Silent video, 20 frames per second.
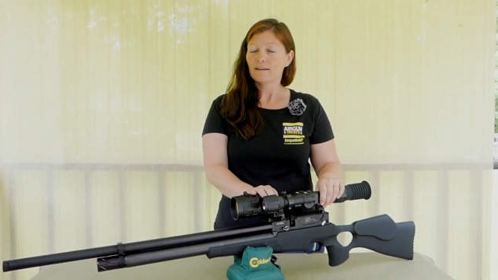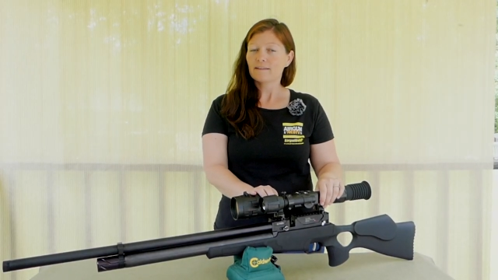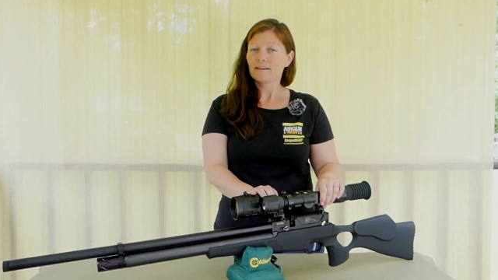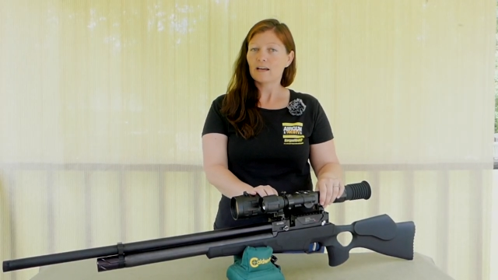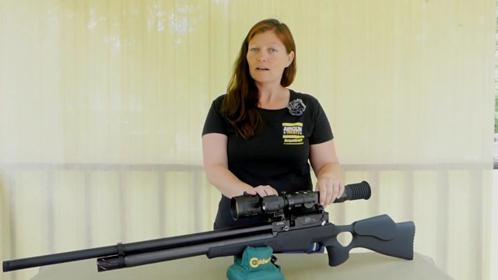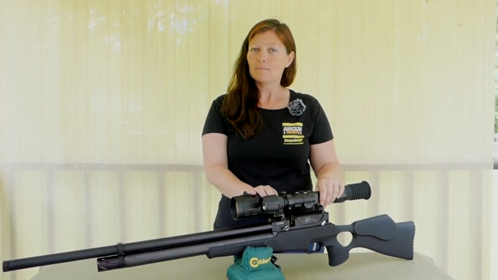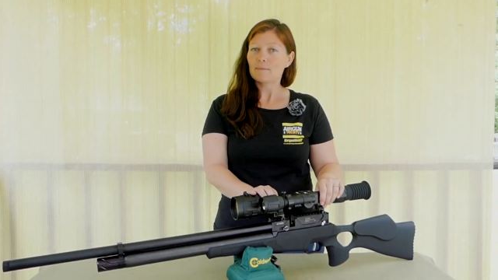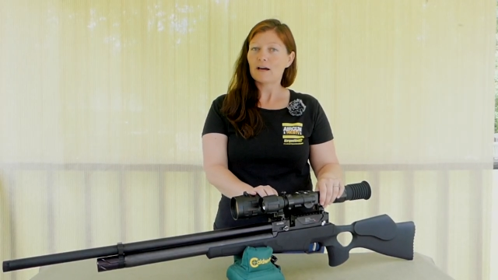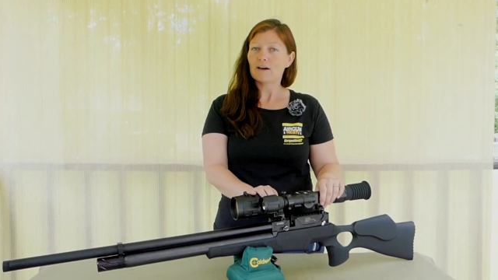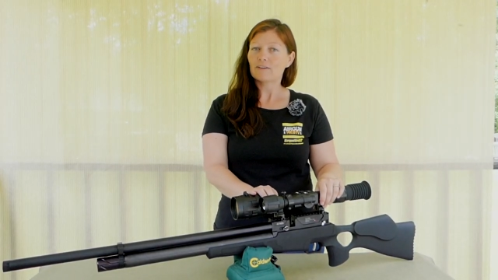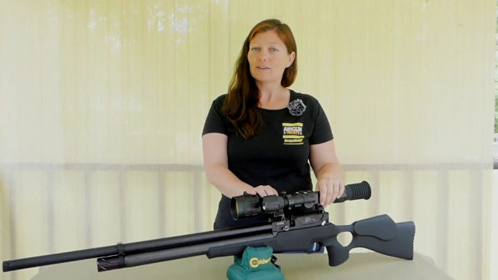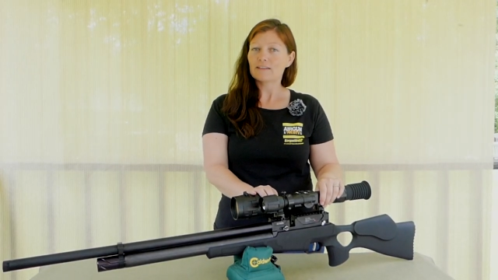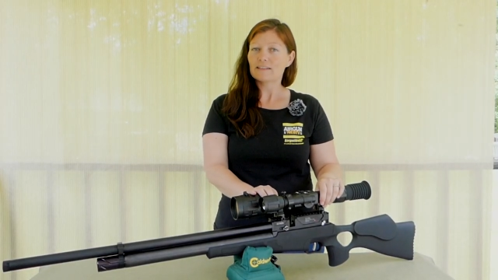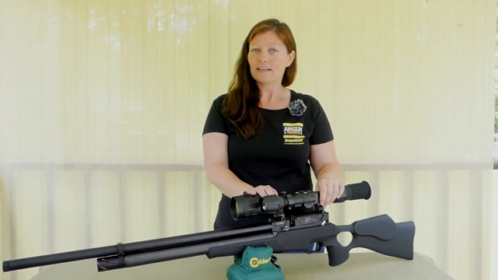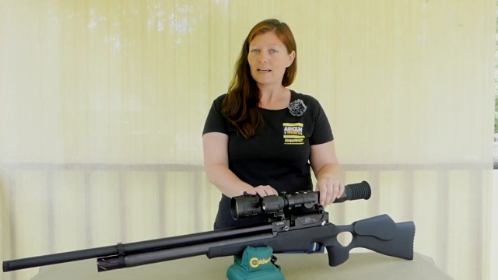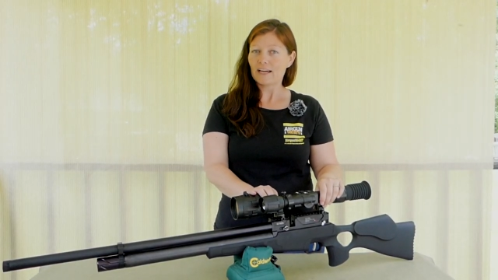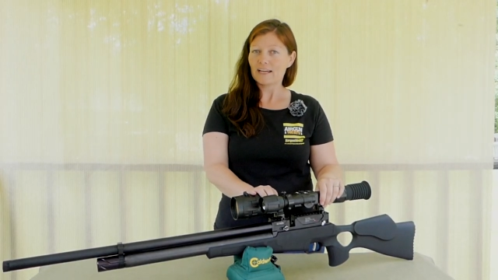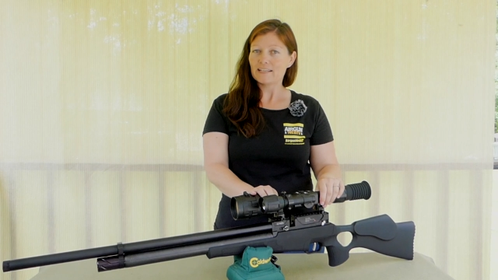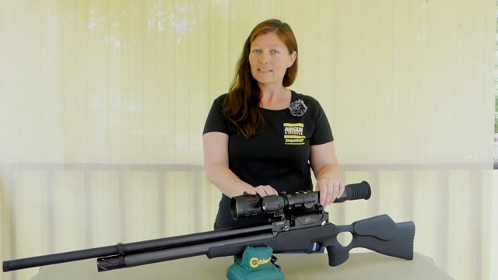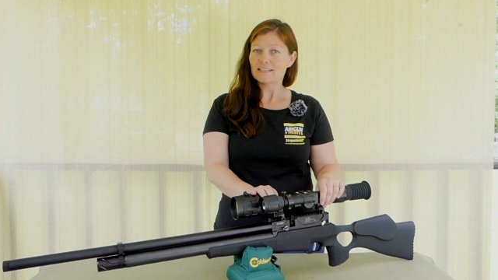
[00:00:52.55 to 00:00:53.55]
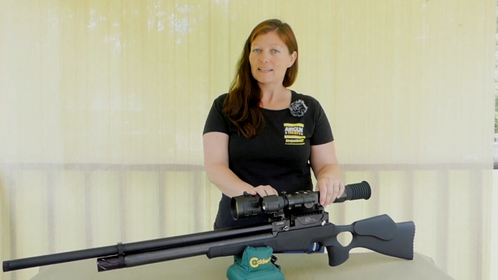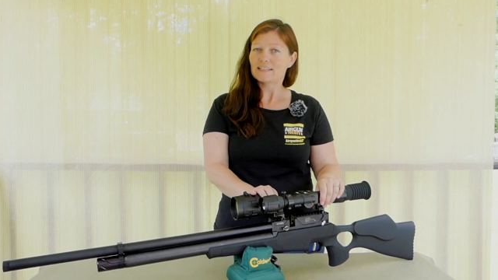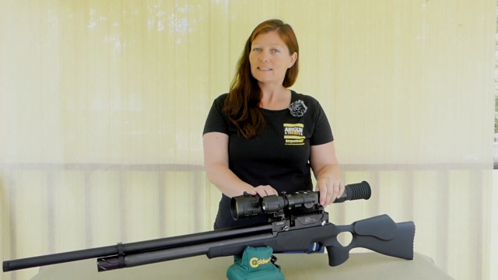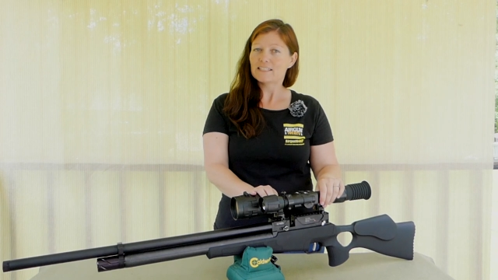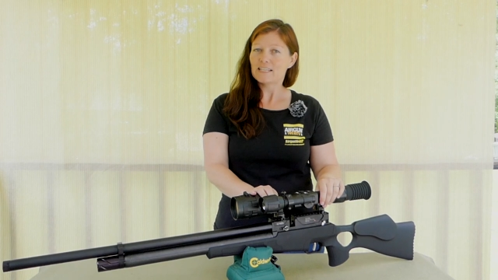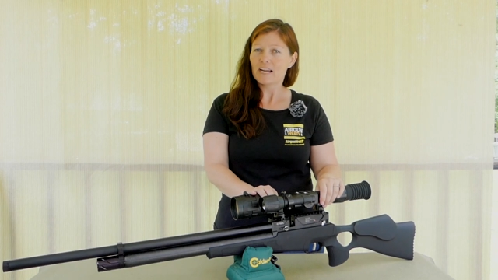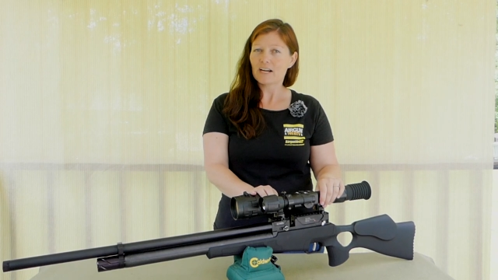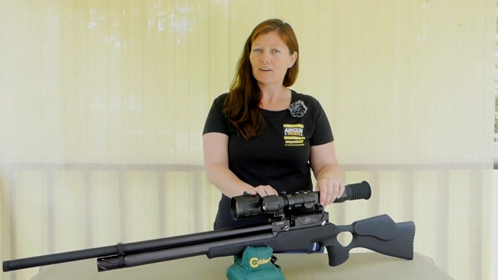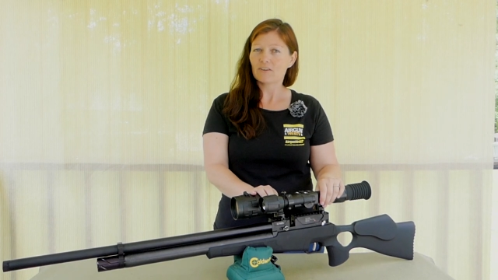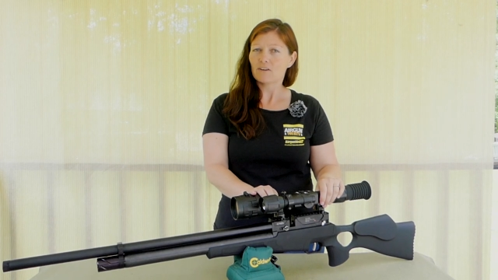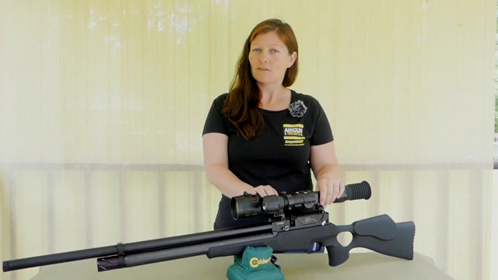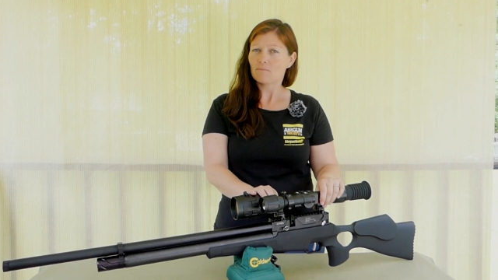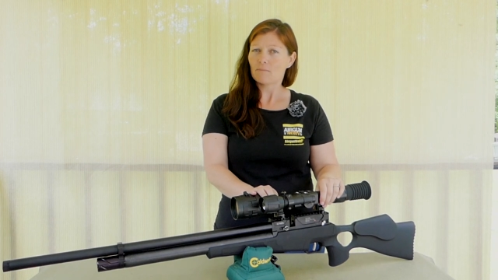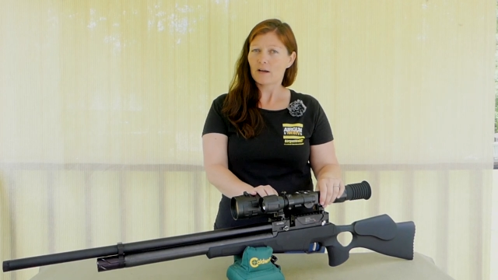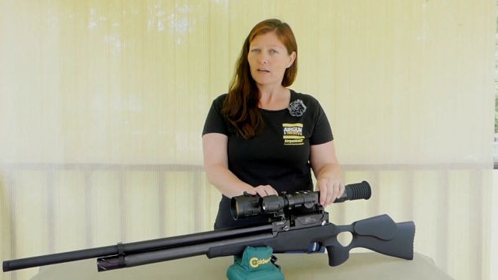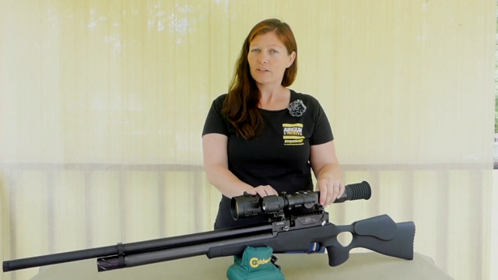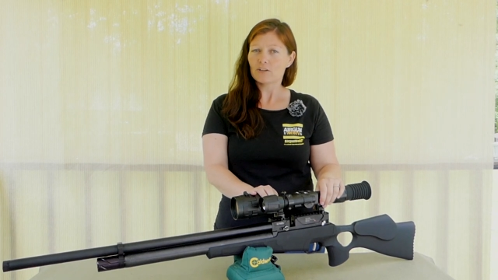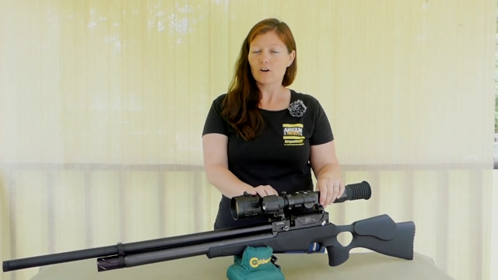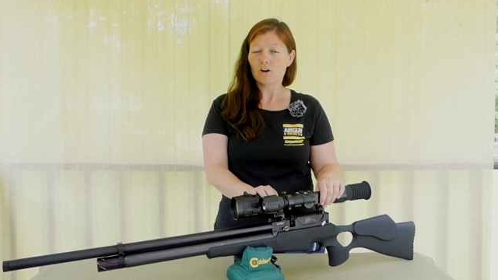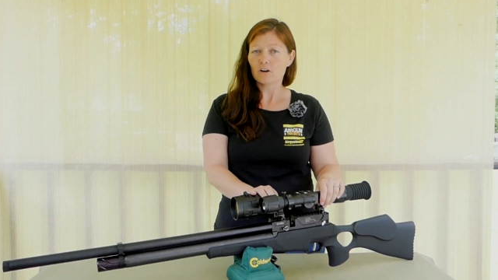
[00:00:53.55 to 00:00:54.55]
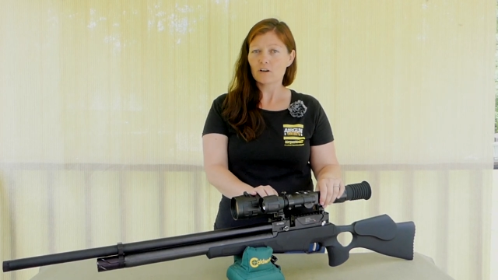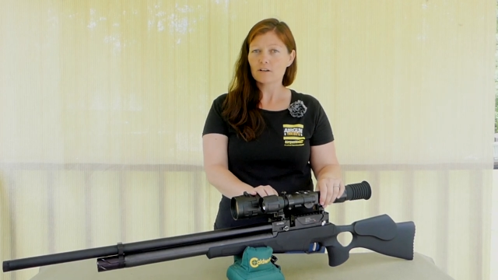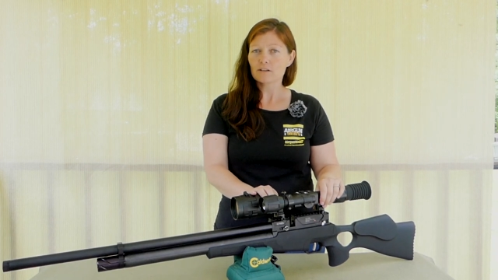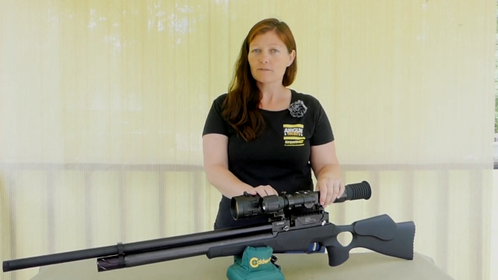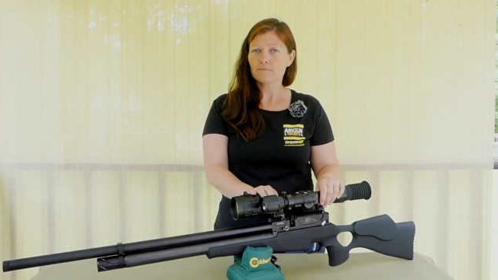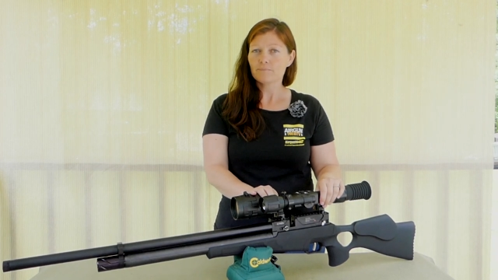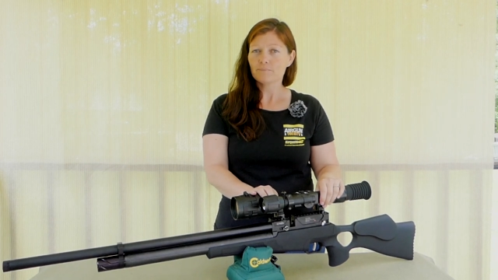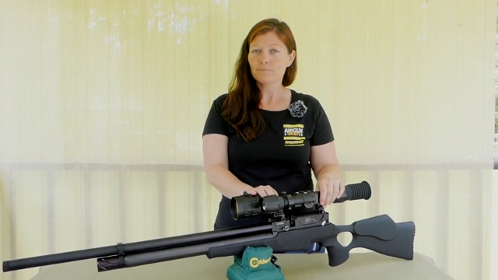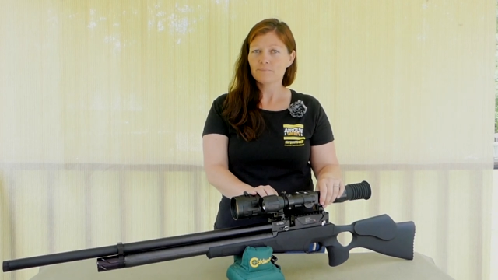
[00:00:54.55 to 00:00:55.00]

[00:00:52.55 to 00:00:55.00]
come out at night and tear up my yard.